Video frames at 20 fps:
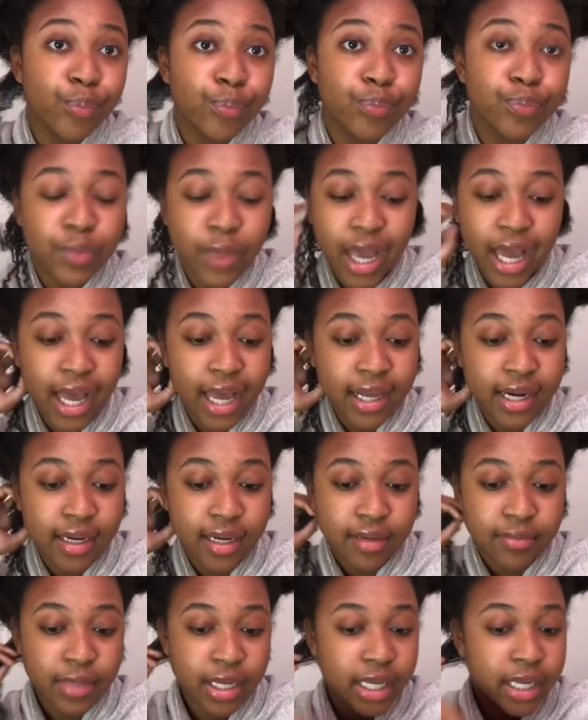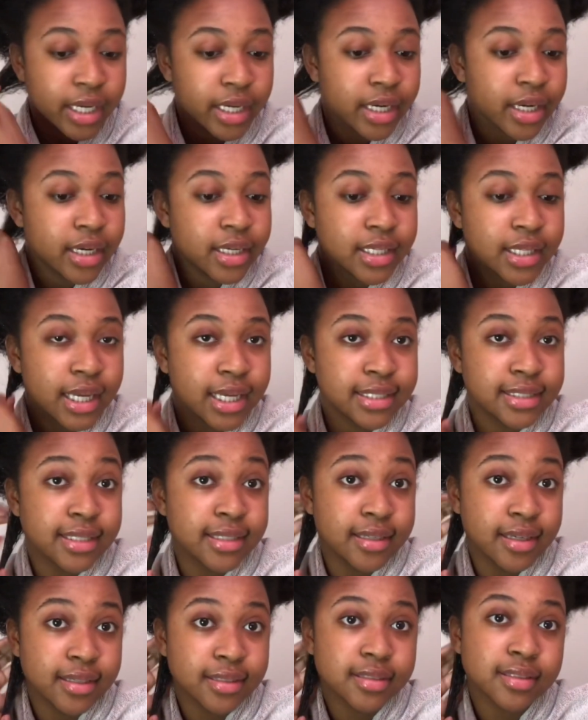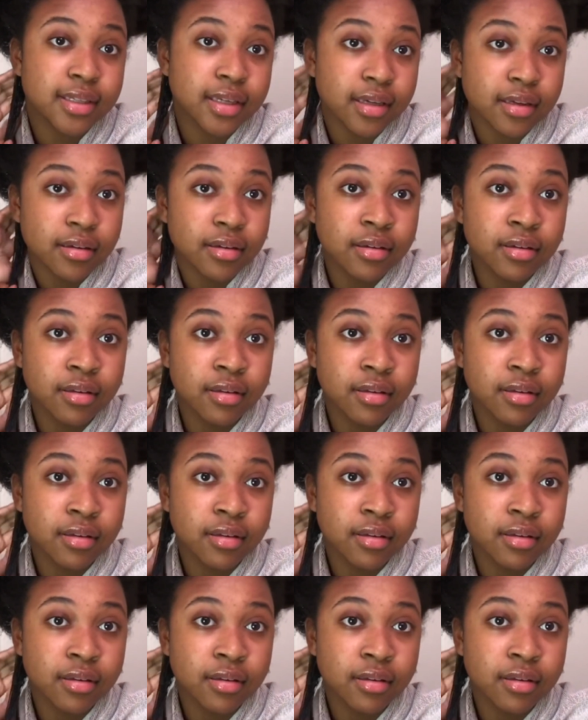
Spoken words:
I had it in my hair and yes, it does stink.